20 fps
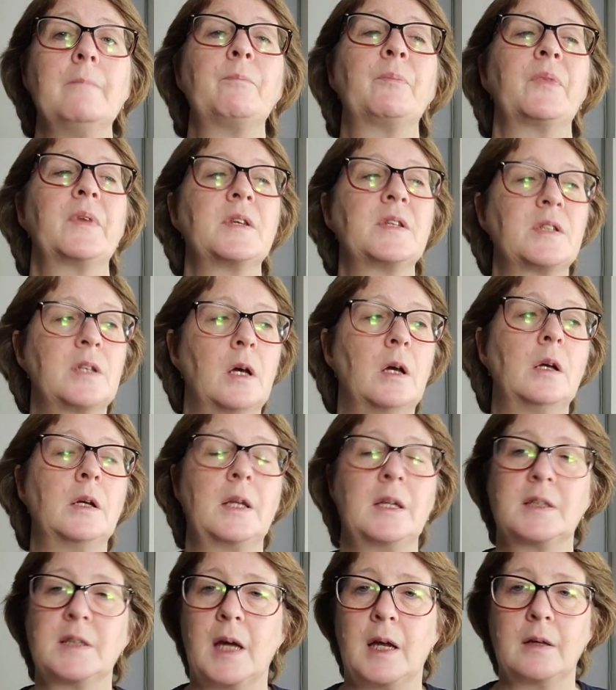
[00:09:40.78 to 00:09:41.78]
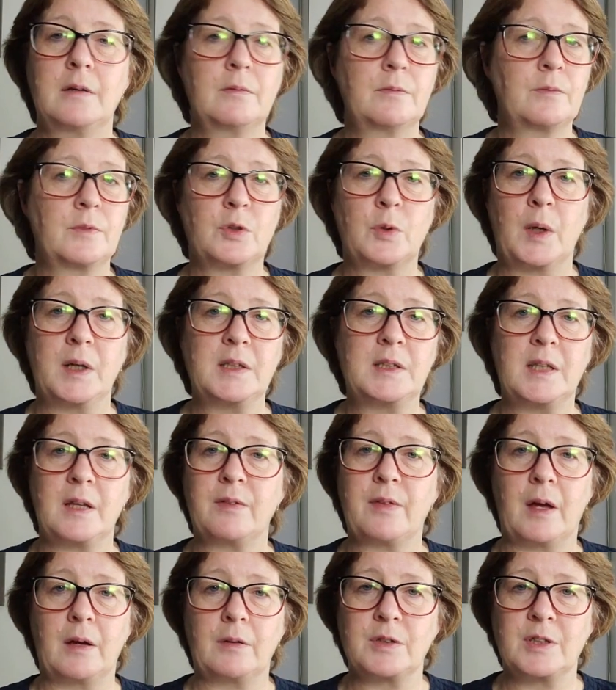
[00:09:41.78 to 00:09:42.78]
and certainly 10,
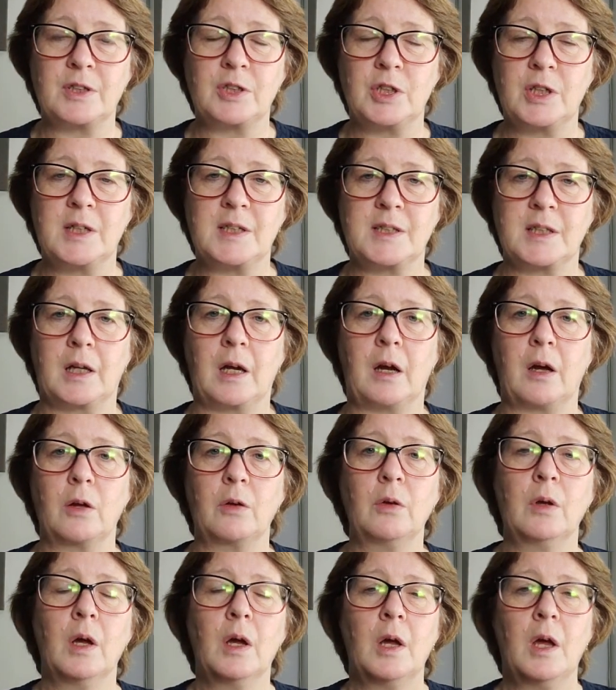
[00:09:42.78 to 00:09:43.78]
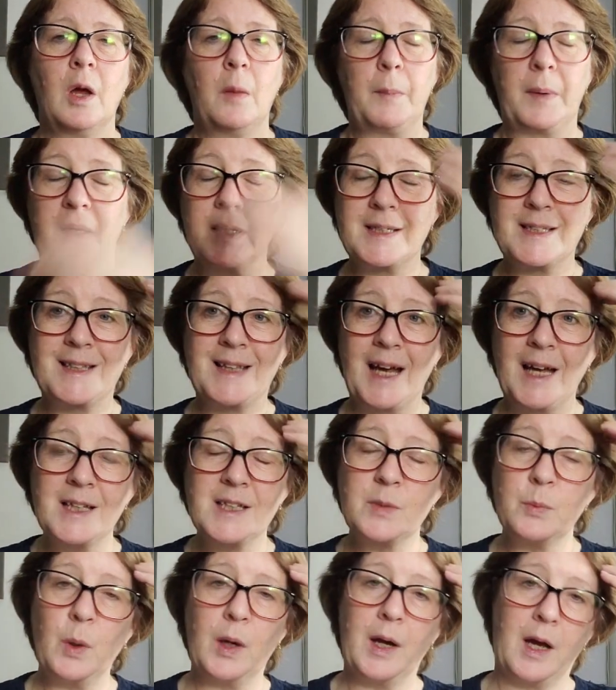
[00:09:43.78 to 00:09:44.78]
20,000 years ago, because
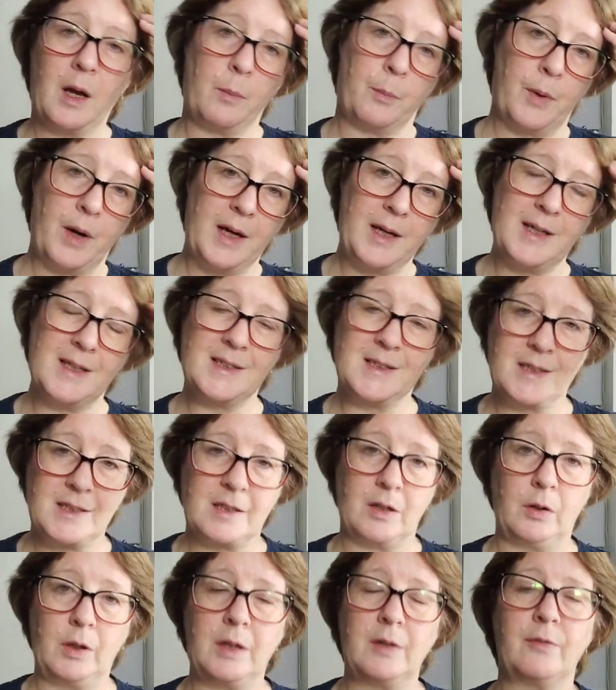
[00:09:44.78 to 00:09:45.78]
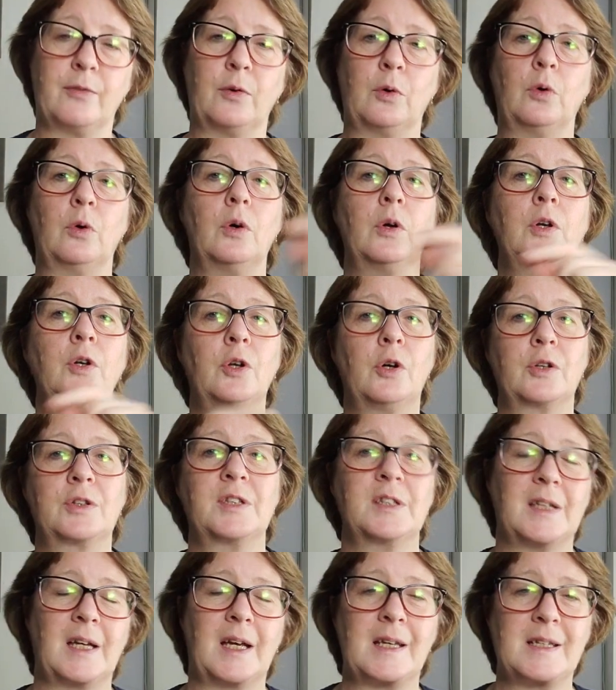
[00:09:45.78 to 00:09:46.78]
that's what our brain is designed for, not
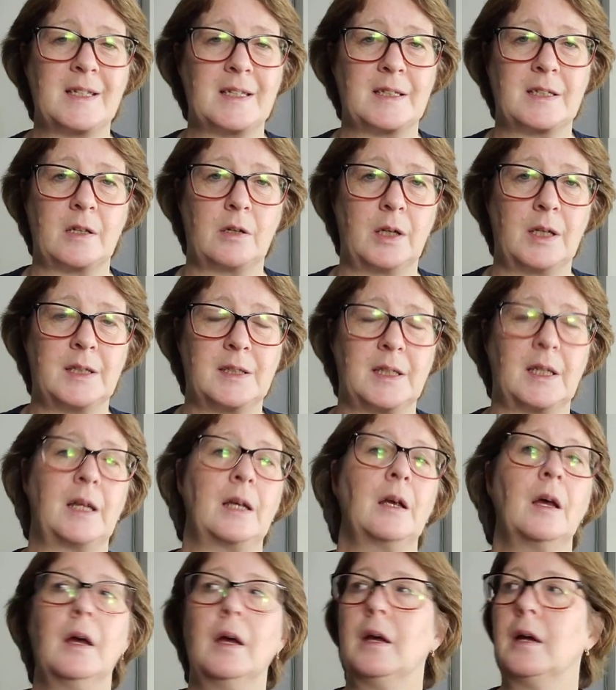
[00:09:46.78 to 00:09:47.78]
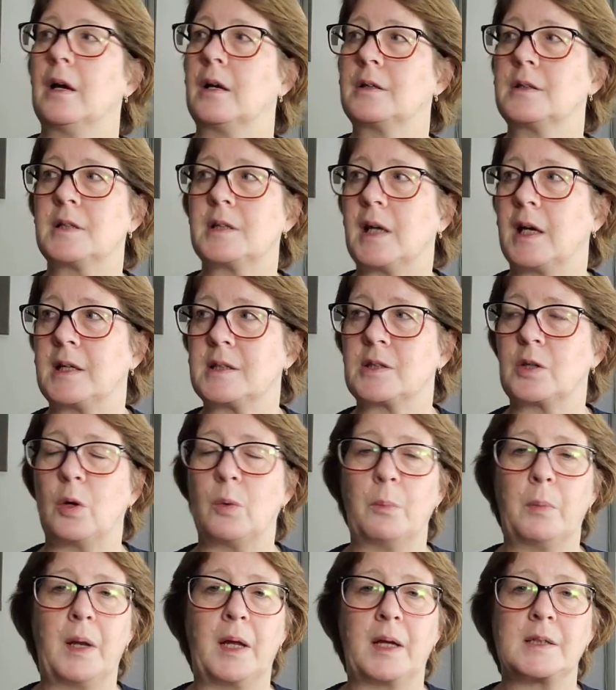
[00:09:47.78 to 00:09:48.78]
today's society and today's
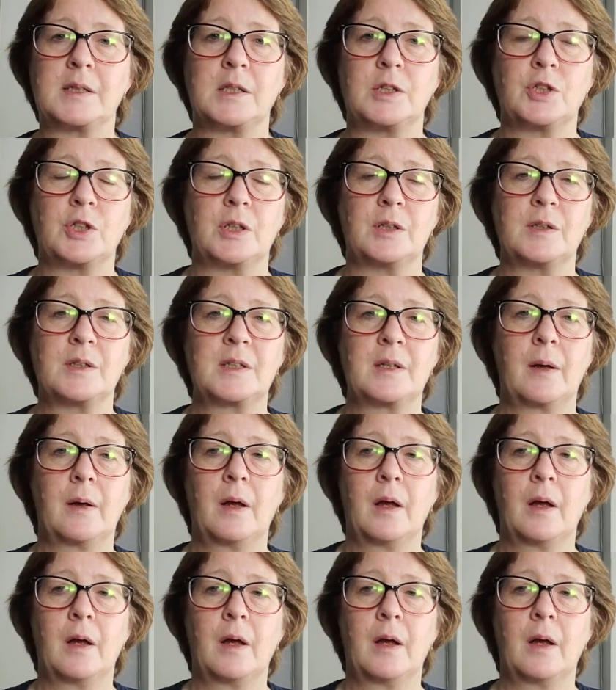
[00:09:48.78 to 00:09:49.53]
complex issues.